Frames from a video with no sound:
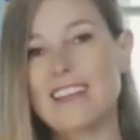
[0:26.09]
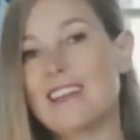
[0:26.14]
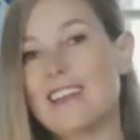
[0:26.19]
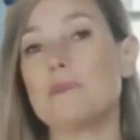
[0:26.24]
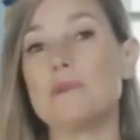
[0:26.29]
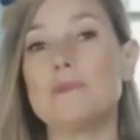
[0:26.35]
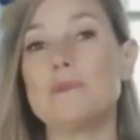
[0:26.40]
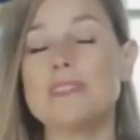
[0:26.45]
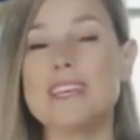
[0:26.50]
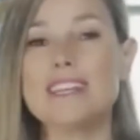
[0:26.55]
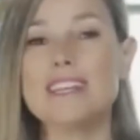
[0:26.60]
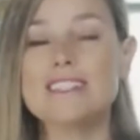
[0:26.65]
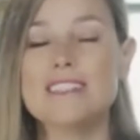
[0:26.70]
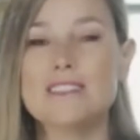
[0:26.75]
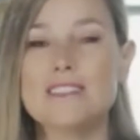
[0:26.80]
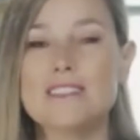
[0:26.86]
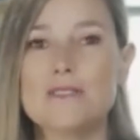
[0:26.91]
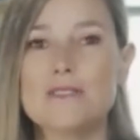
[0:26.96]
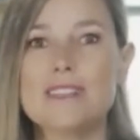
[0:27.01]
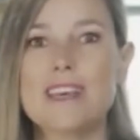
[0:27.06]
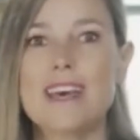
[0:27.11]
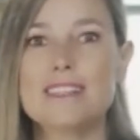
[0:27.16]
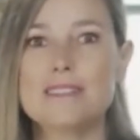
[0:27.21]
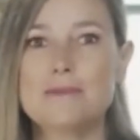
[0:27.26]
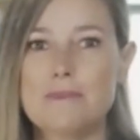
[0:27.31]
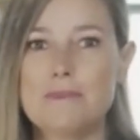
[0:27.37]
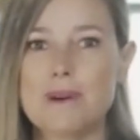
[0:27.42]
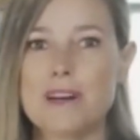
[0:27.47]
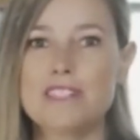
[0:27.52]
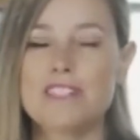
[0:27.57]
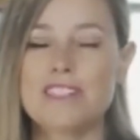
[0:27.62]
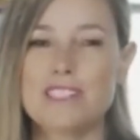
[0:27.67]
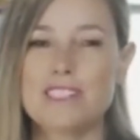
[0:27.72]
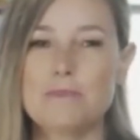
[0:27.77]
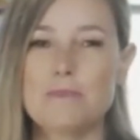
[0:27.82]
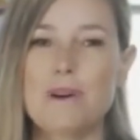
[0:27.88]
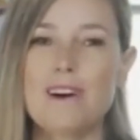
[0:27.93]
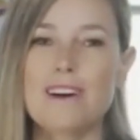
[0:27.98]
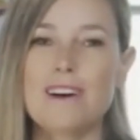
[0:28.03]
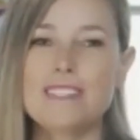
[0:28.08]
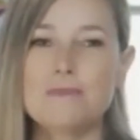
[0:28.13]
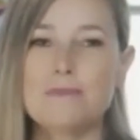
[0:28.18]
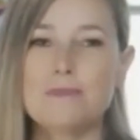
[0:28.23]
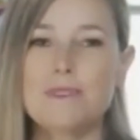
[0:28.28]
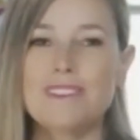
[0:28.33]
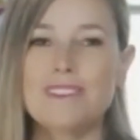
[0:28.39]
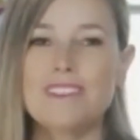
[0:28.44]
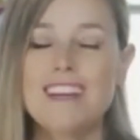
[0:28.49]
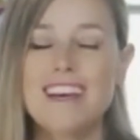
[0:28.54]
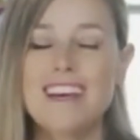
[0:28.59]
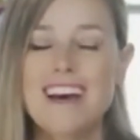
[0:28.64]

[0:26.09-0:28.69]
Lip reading: and we will get to those as much as possible.